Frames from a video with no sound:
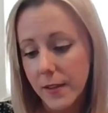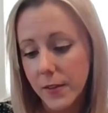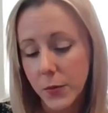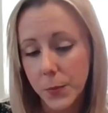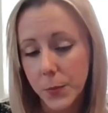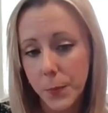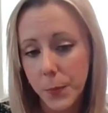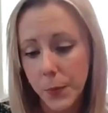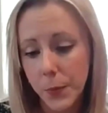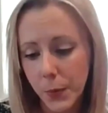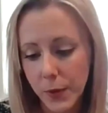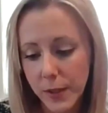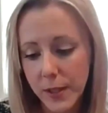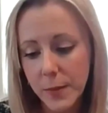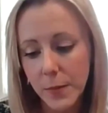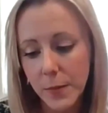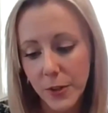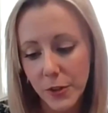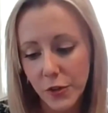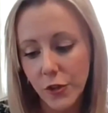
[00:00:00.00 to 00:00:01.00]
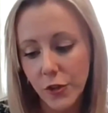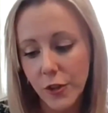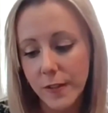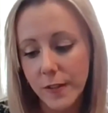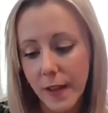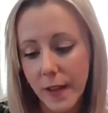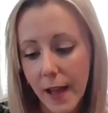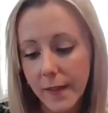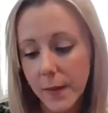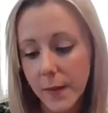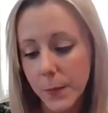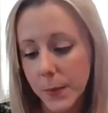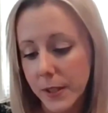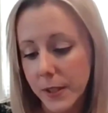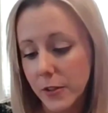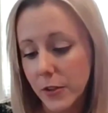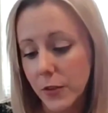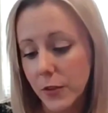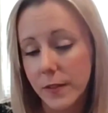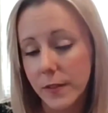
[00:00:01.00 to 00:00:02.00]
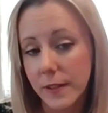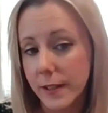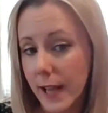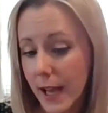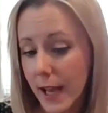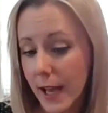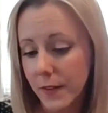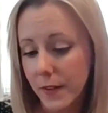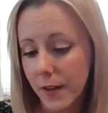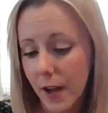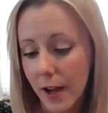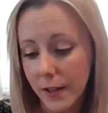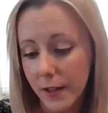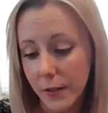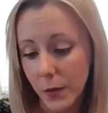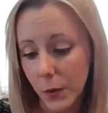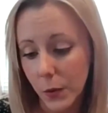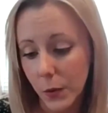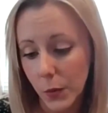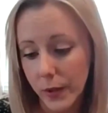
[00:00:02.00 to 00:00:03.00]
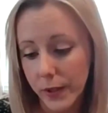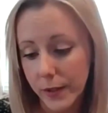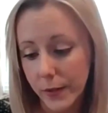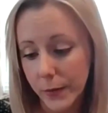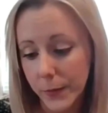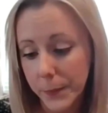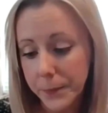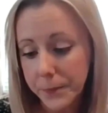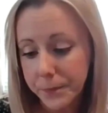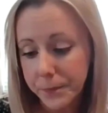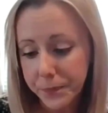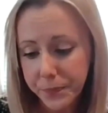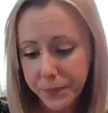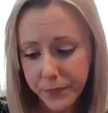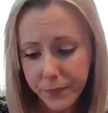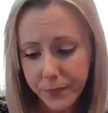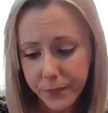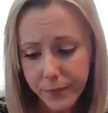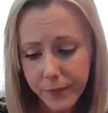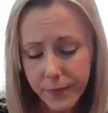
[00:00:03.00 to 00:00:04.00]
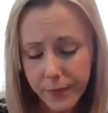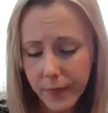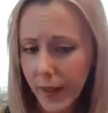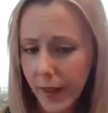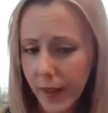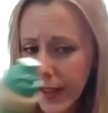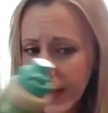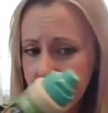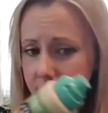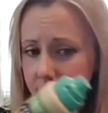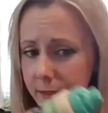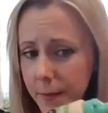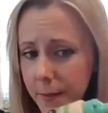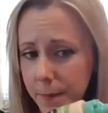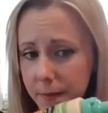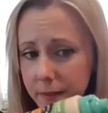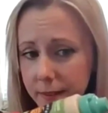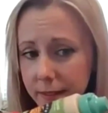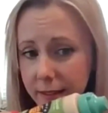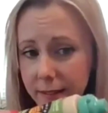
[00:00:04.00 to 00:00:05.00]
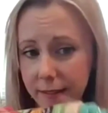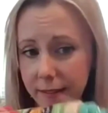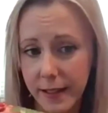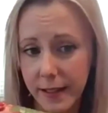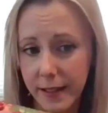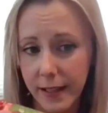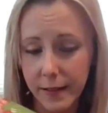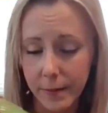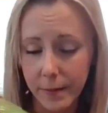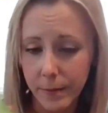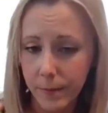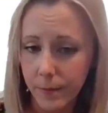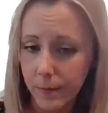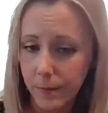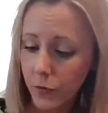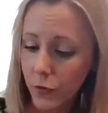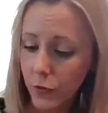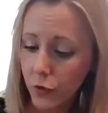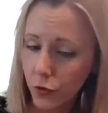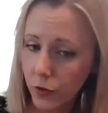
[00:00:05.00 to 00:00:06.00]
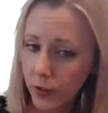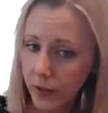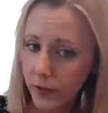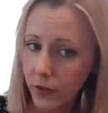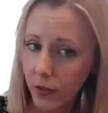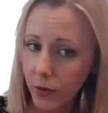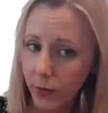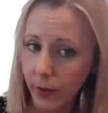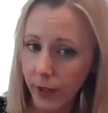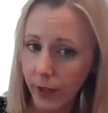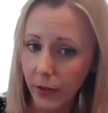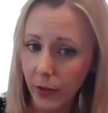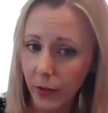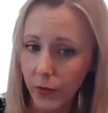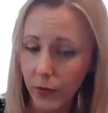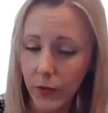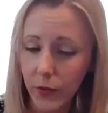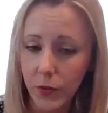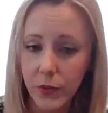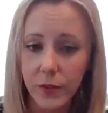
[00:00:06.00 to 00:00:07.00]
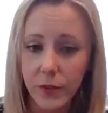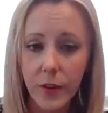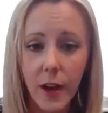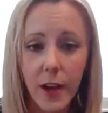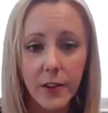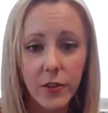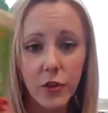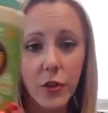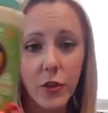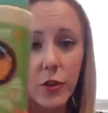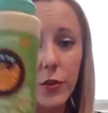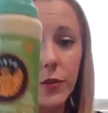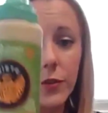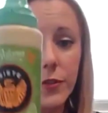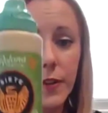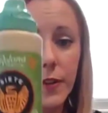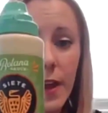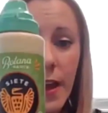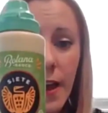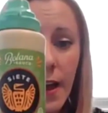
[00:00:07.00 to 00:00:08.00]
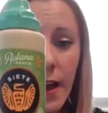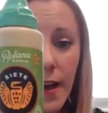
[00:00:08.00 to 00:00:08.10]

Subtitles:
It's pretty much just jalapenos and avocado oil and some seasoning. Drizzle right over those nachos.